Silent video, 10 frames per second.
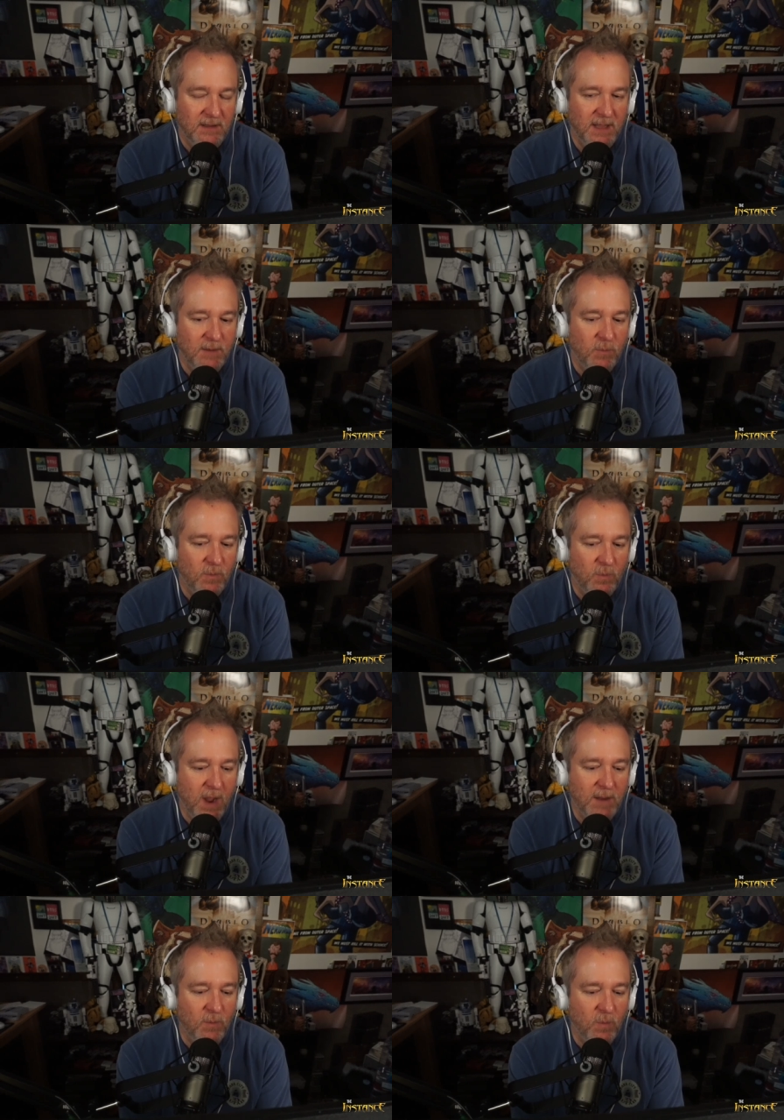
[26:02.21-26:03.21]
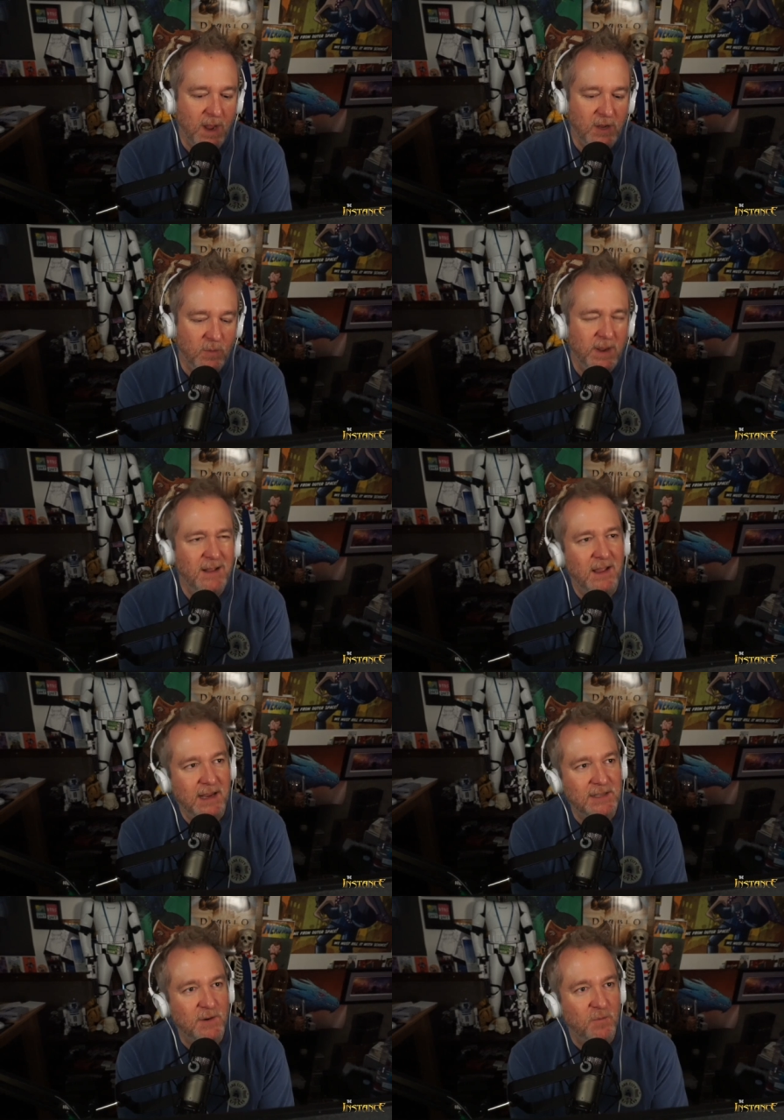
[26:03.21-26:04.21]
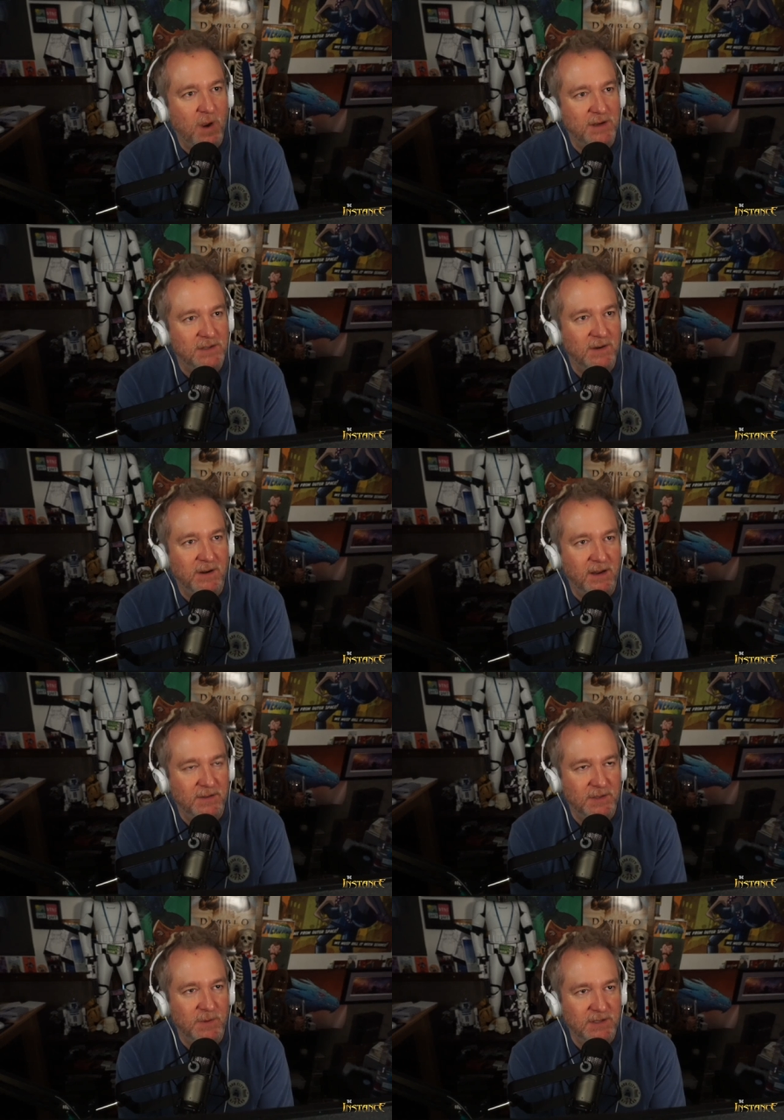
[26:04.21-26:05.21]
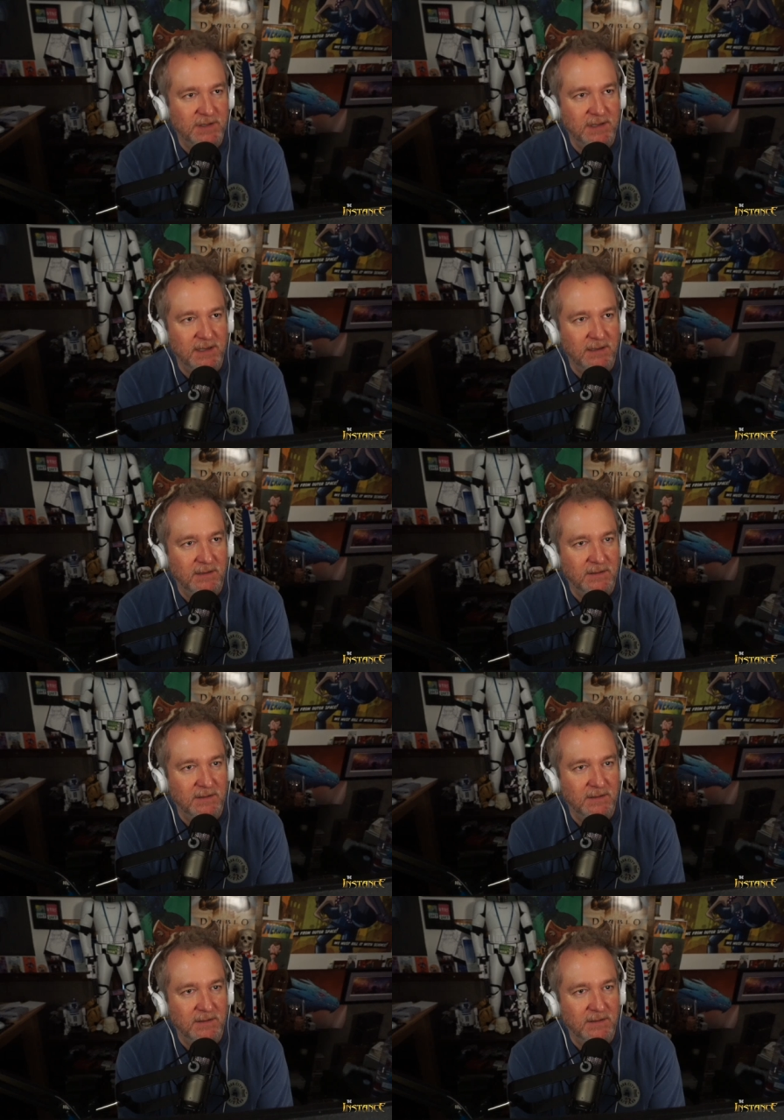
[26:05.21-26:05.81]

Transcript: Like why why could well, I guess Overwatch is already on the Switch, isn't it?